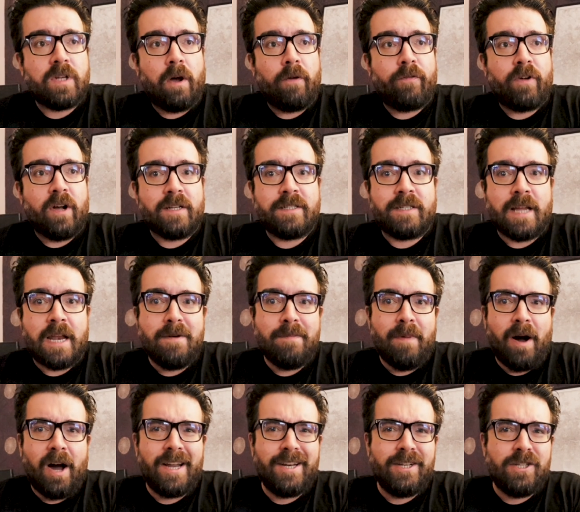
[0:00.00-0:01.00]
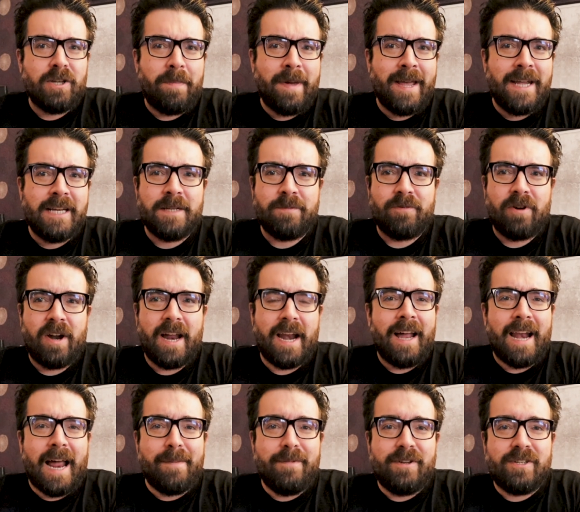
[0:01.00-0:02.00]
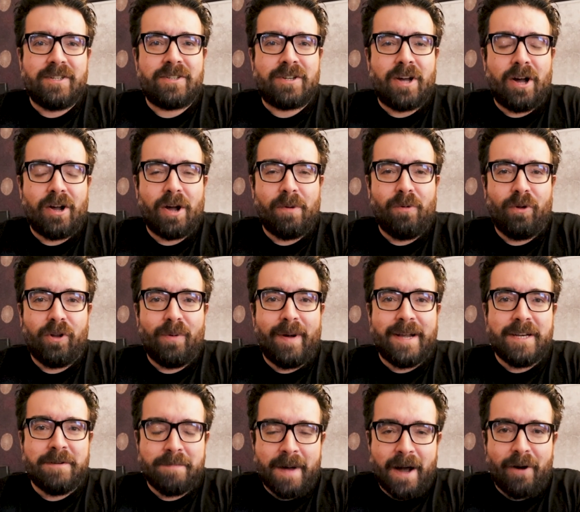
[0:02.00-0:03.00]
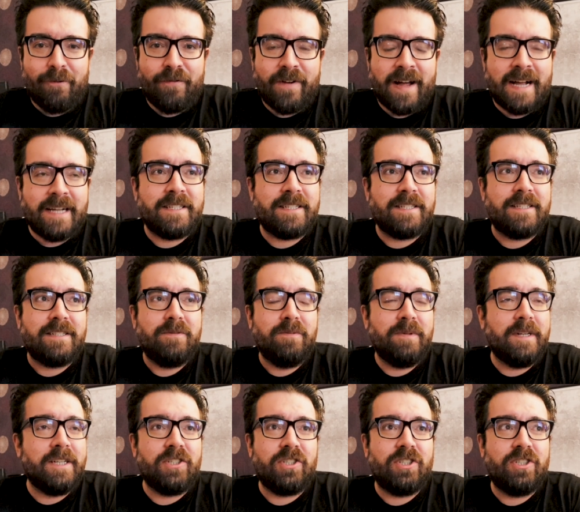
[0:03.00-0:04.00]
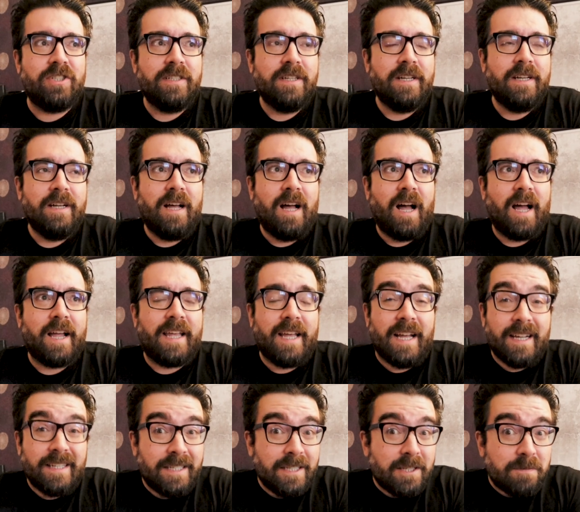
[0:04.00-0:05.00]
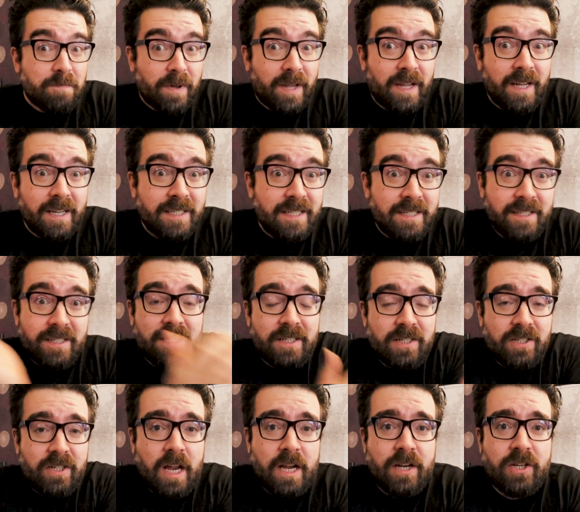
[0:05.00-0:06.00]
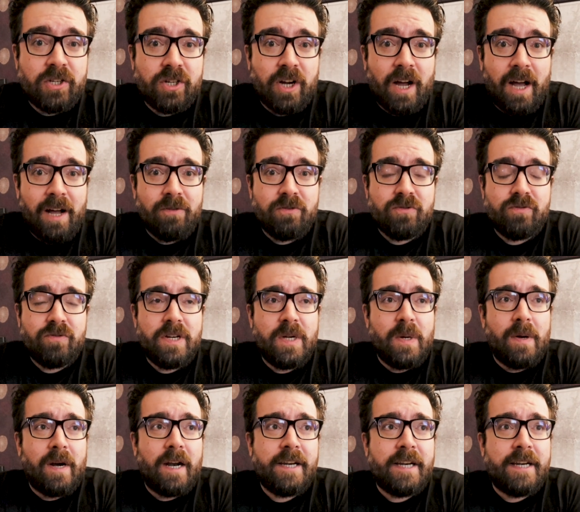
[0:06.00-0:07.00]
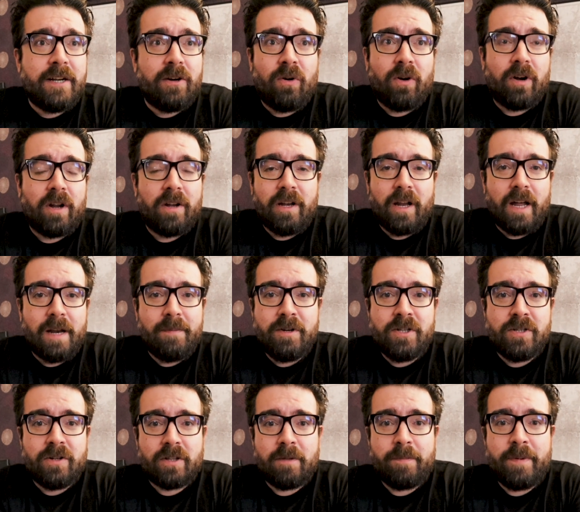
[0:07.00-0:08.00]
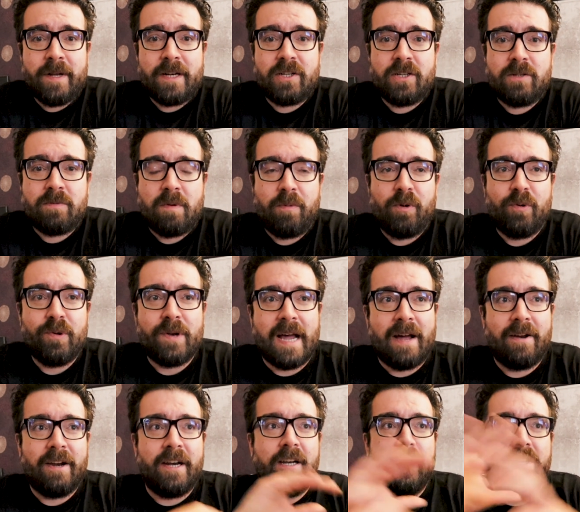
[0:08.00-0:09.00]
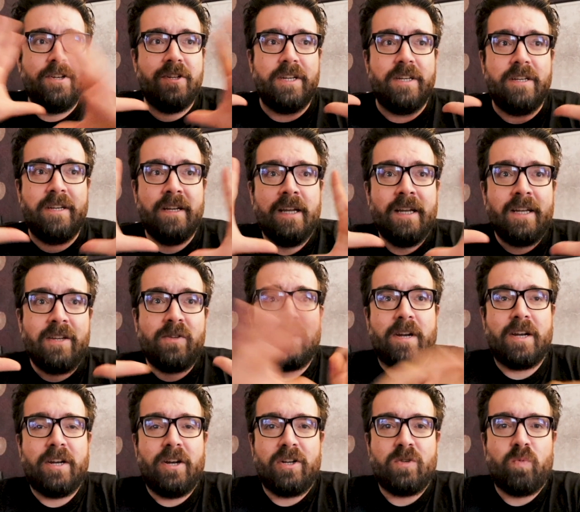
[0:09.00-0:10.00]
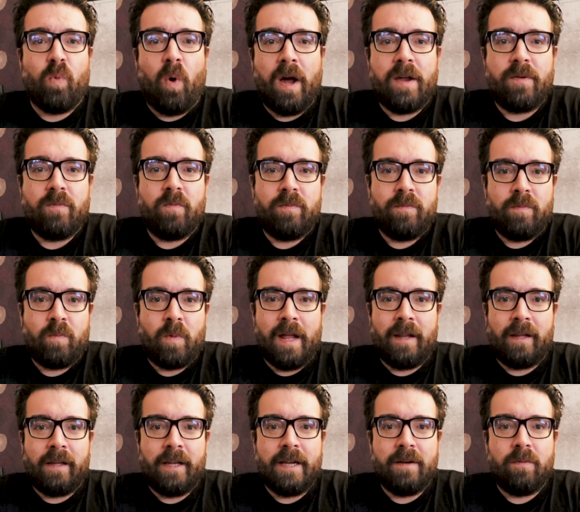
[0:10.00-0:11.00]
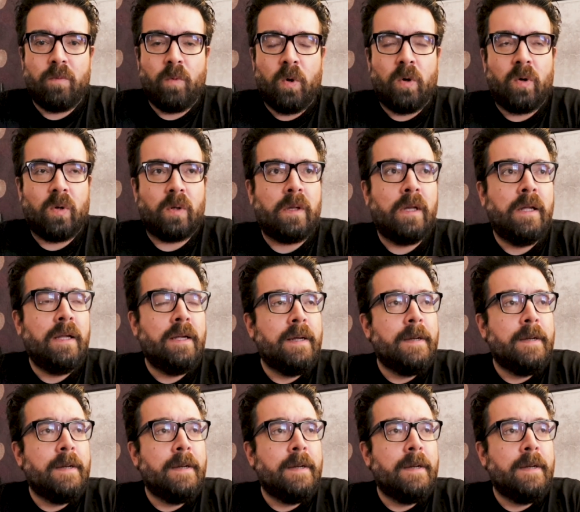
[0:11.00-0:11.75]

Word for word: So I've got to send mine to Peterborough, and Amy's has got to go all the way to Belfast, which I guess it's because it's a, a, child's renewal. I did it all online. We took the pictures when we were down in London. We had a nice white, well lit wall.